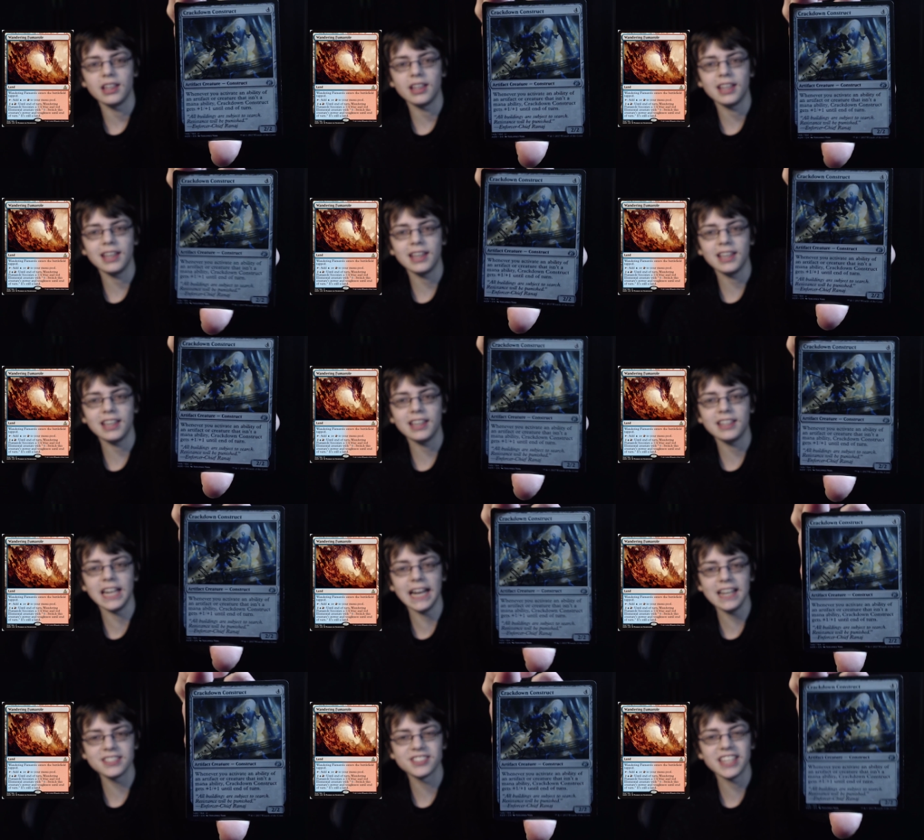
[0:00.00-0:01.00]
It
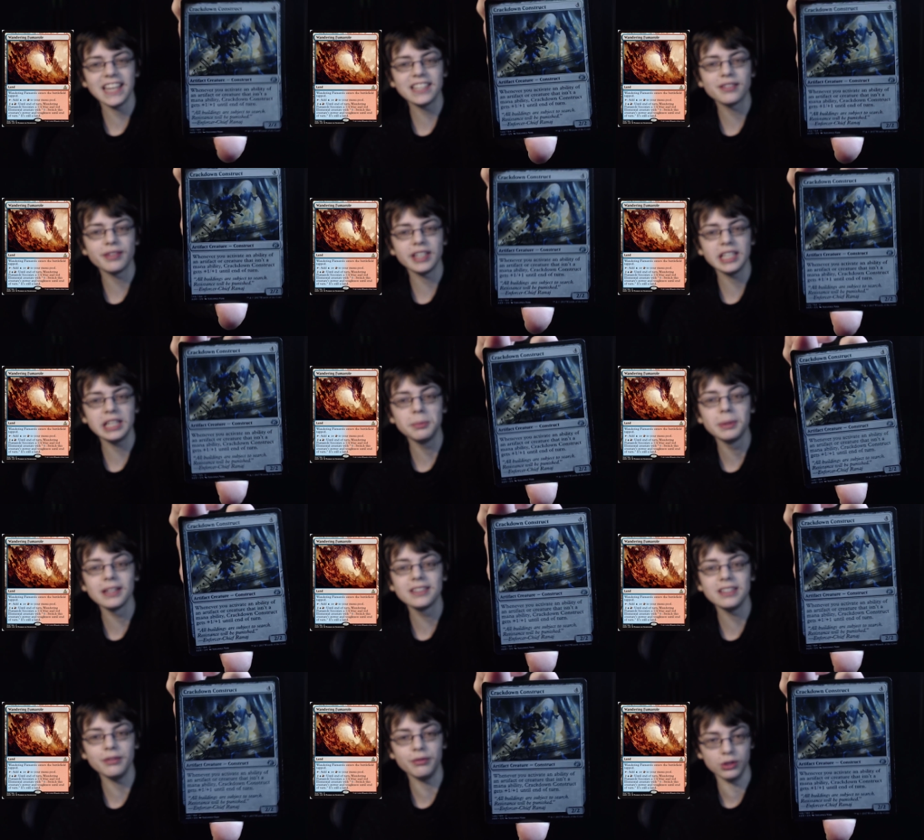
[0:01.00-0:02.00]
has an activated
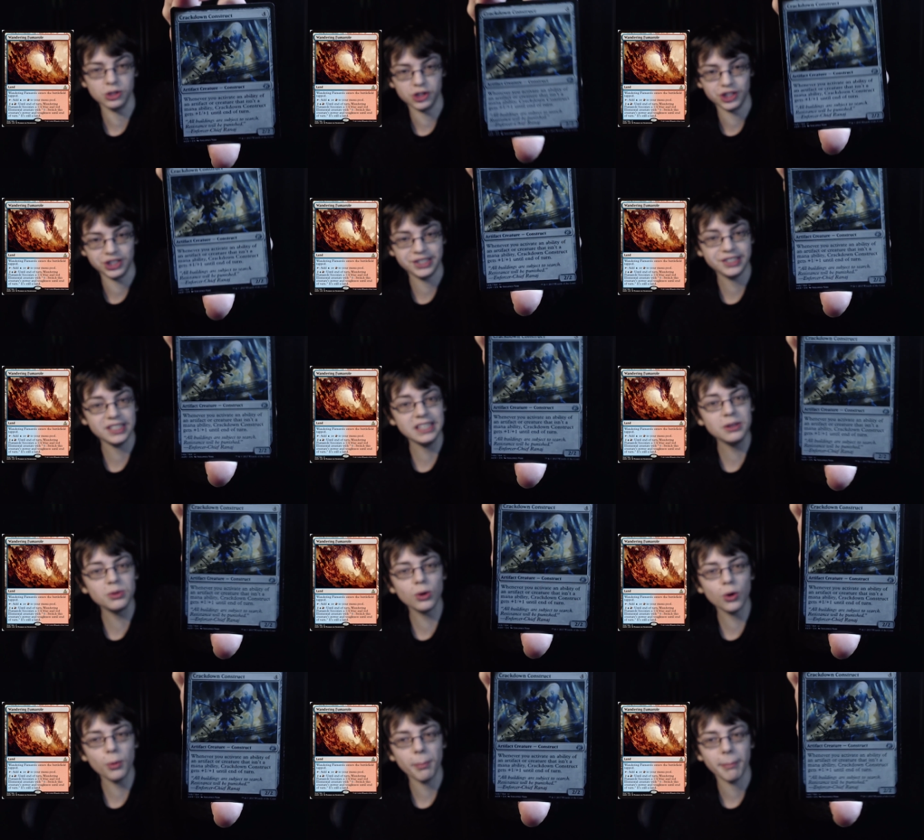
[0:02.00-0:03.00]
ability for
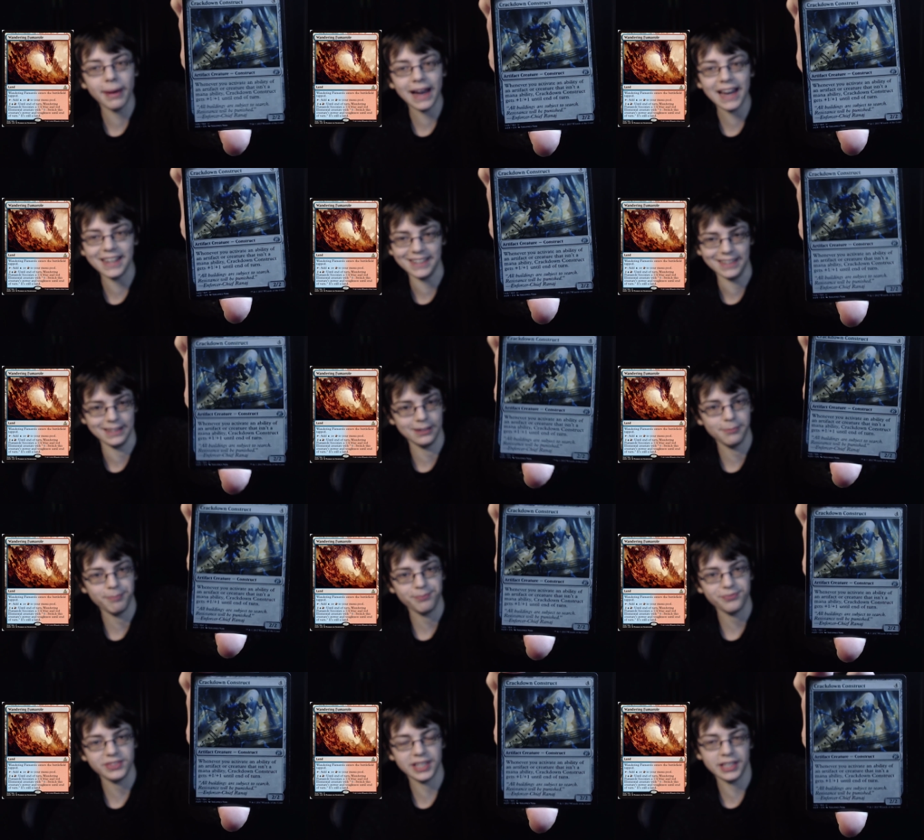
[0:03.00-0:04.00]
0 mana
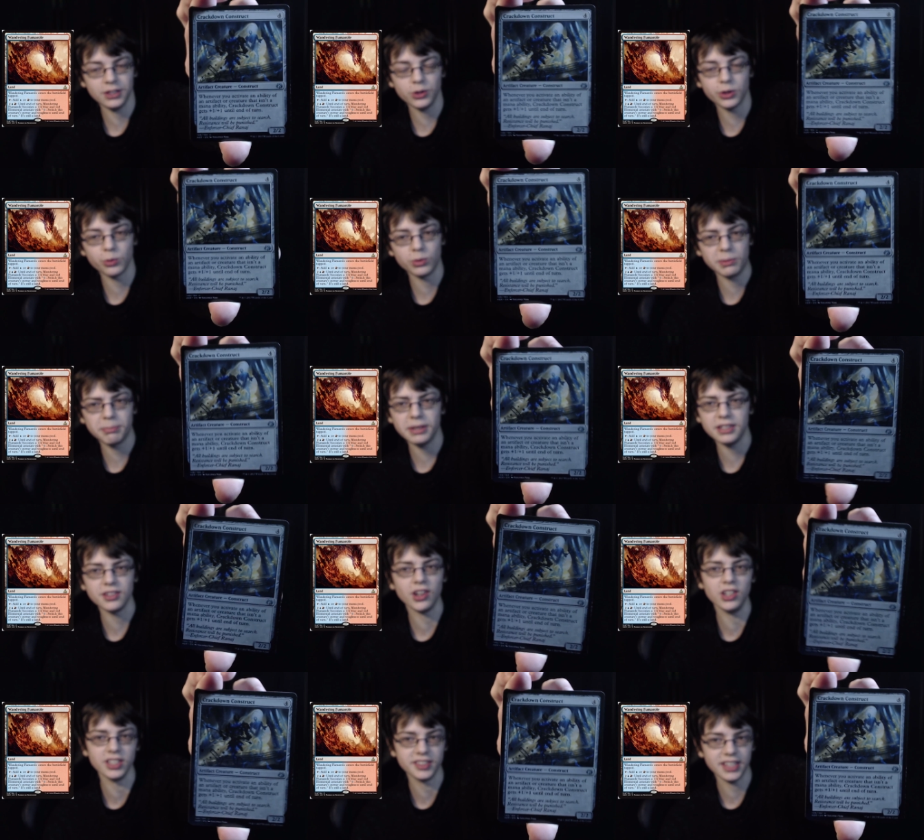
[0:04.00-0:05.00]
that you can repeat
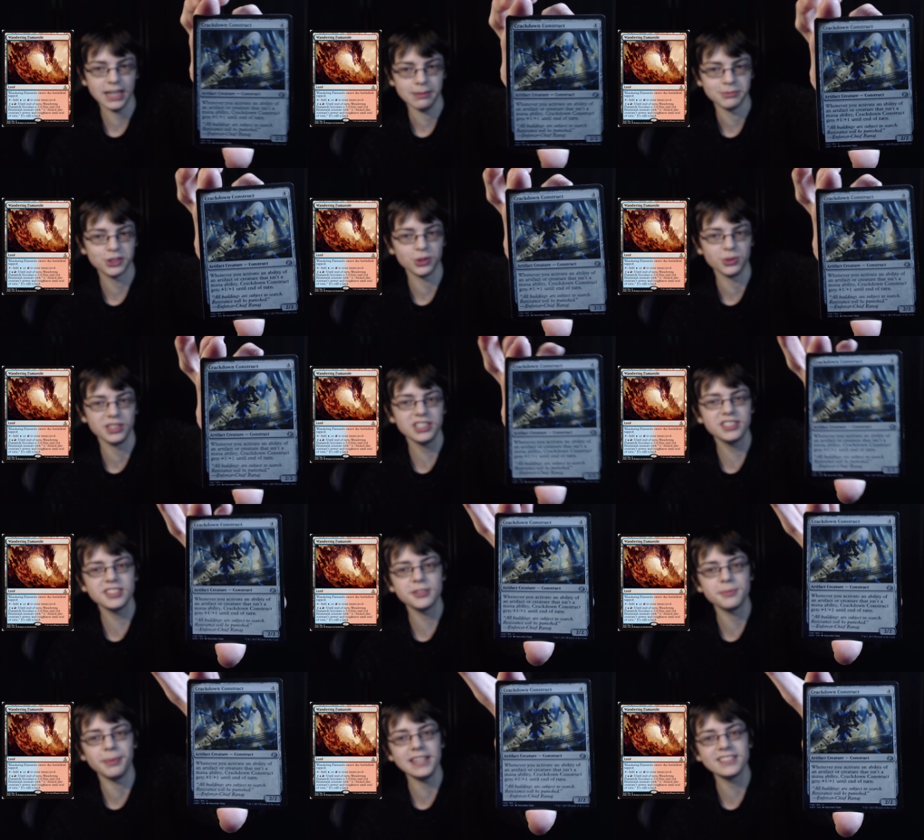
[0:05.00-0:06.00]
all the time. So this
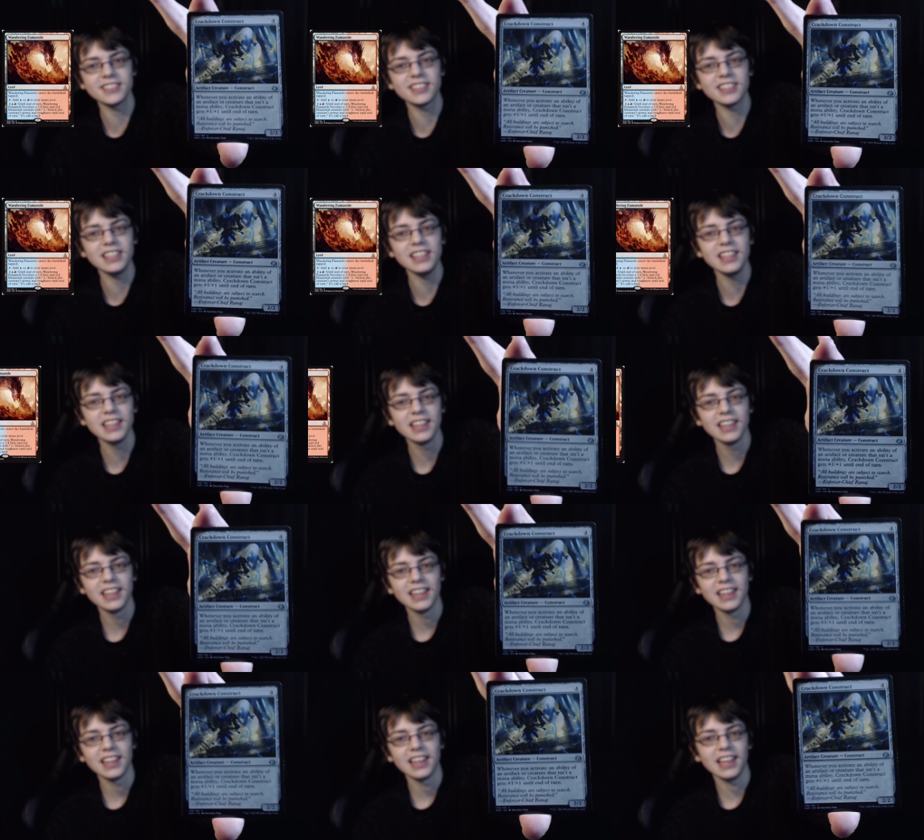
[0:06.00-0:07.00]
is basically
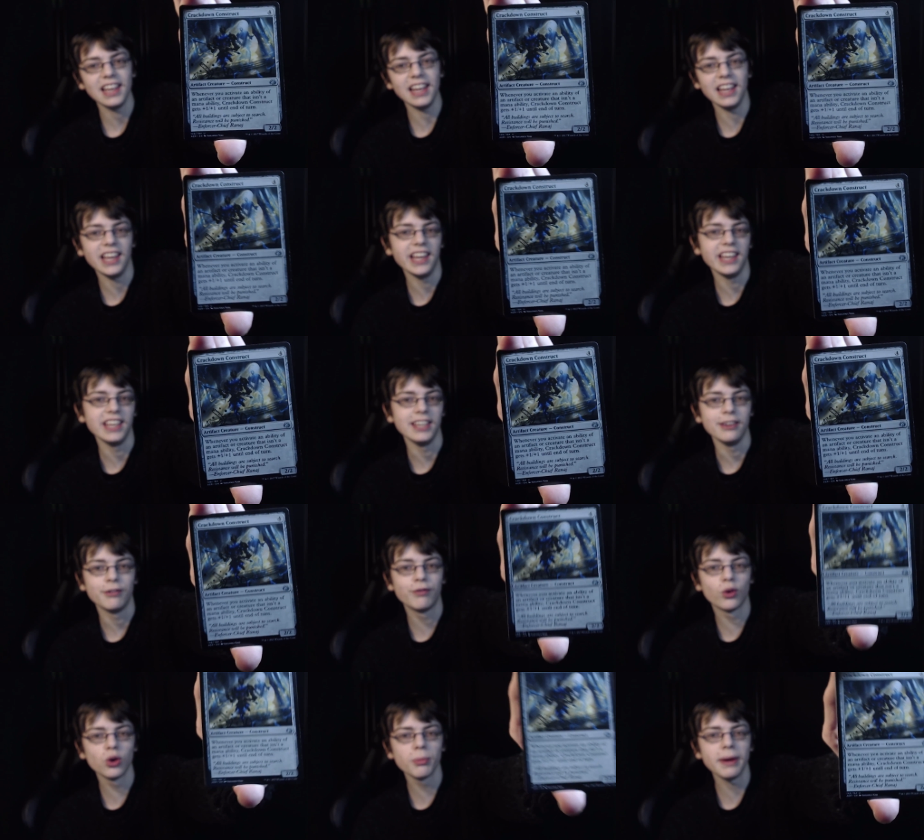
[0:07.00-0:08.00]
a
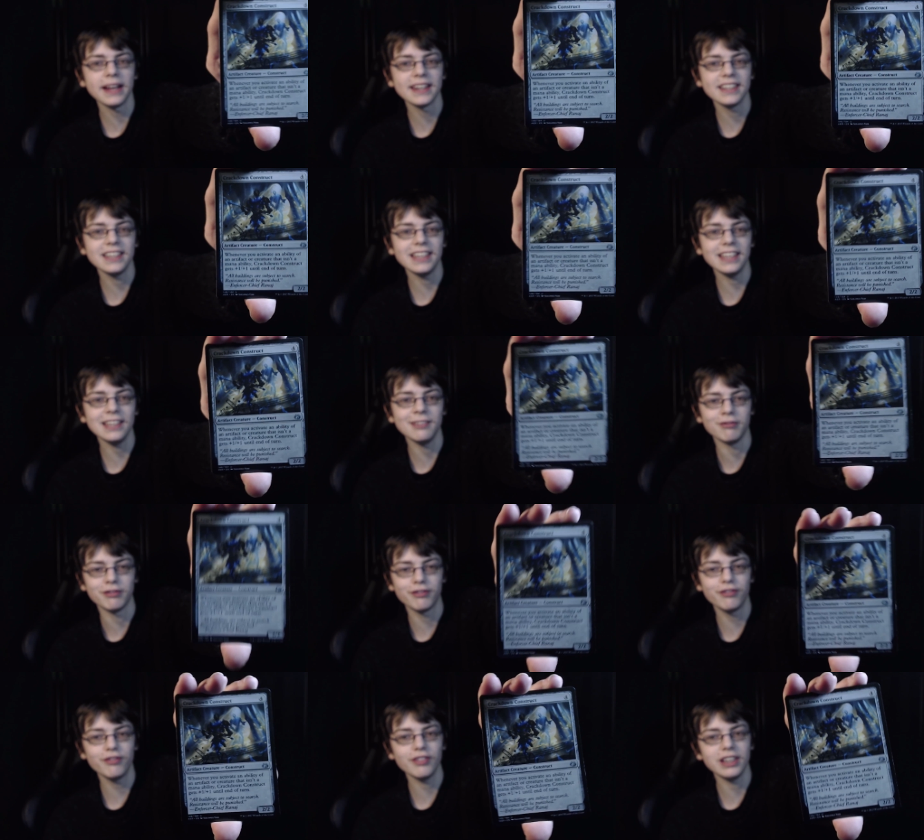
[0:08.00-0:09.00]
4 mana
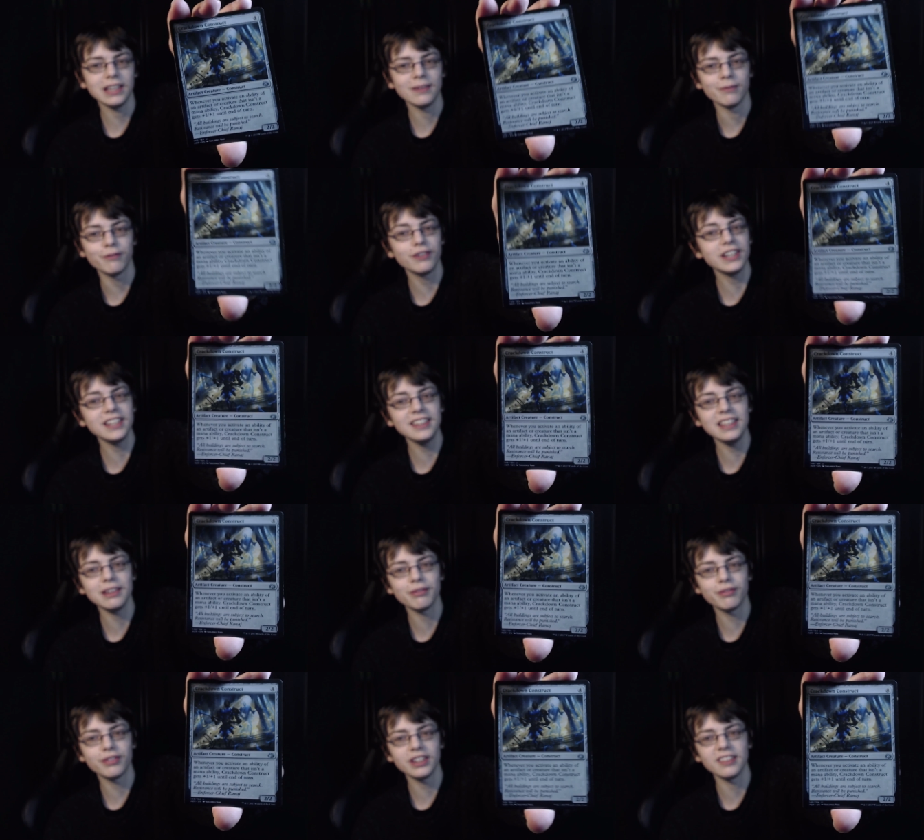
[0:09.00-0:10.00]

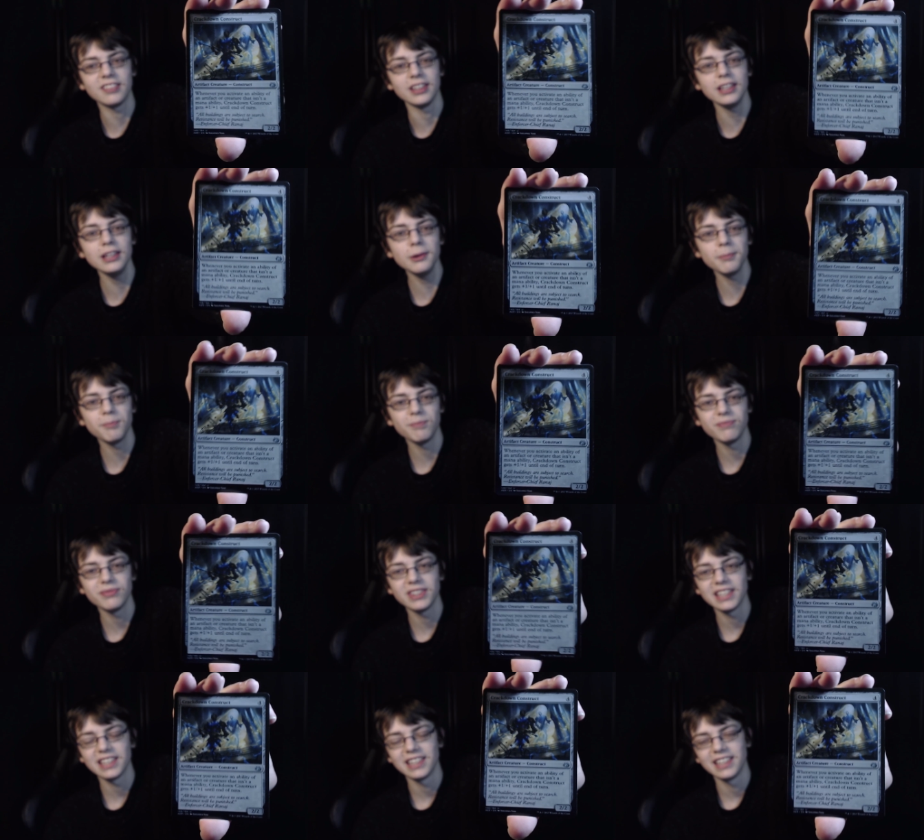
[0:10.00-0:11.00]
infinity
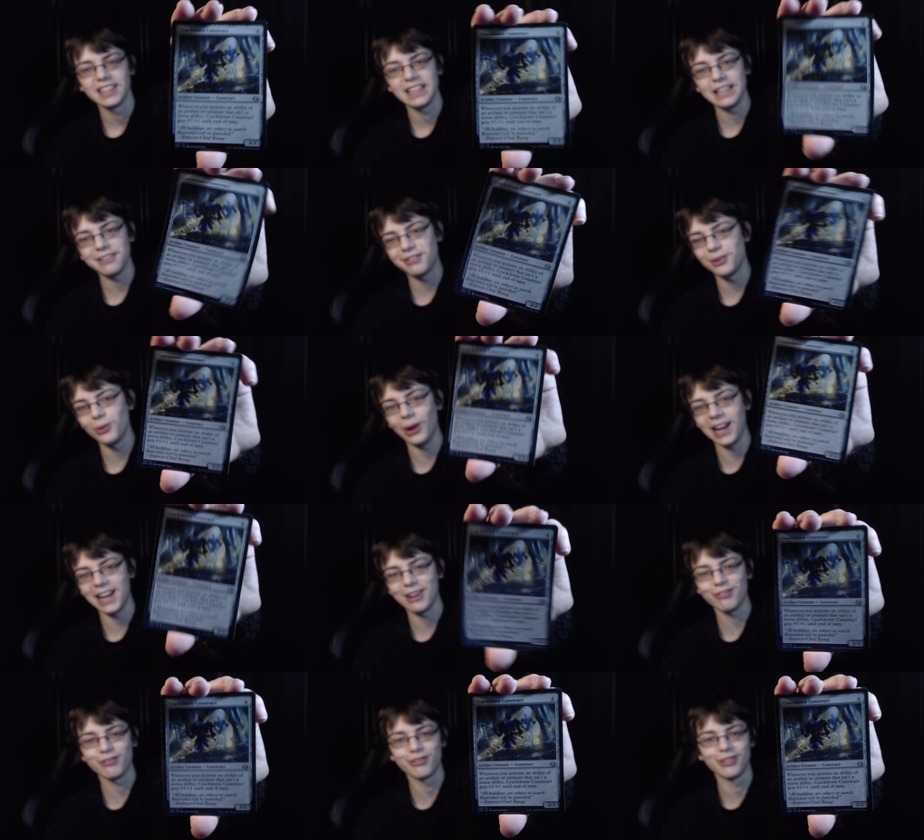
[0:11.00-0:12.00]
if you
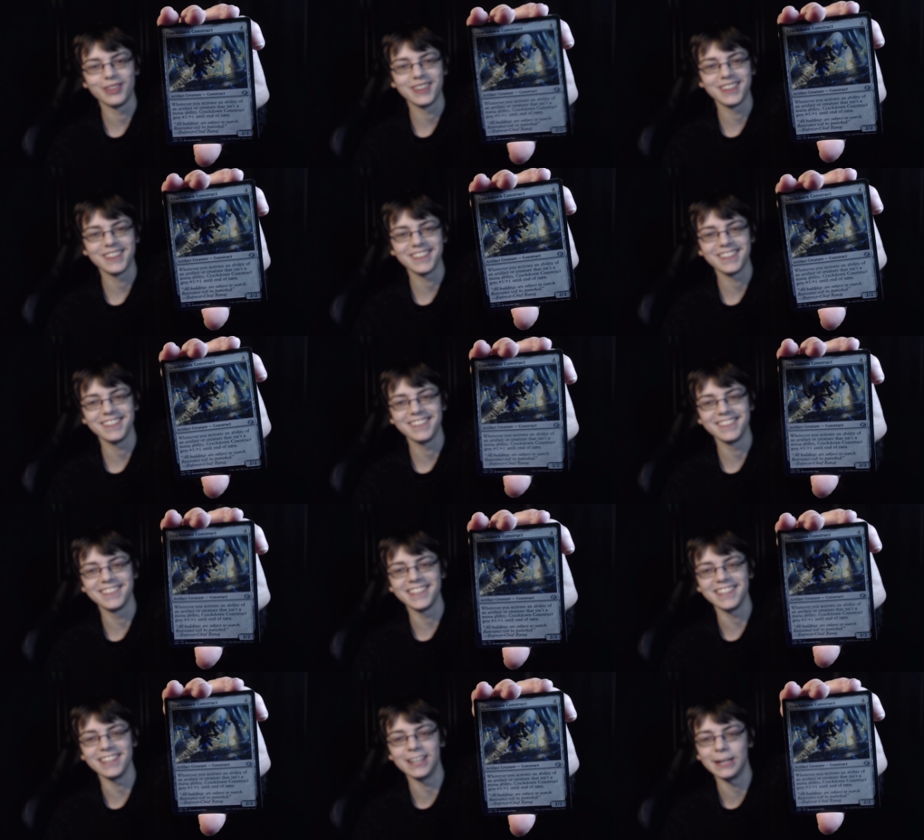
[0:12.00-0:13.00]
have the